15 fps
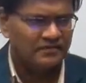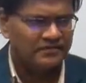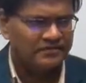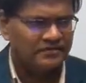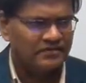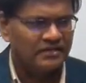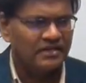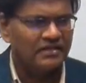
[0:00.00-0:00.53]

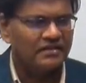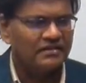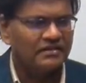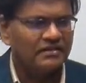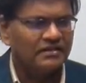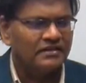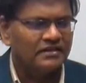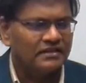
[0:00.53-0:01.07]
so that
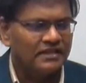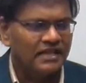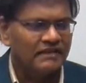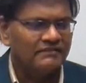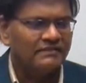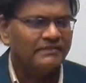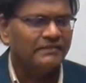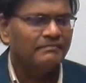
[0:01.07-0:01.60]
there
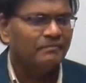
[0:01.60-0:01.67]
will be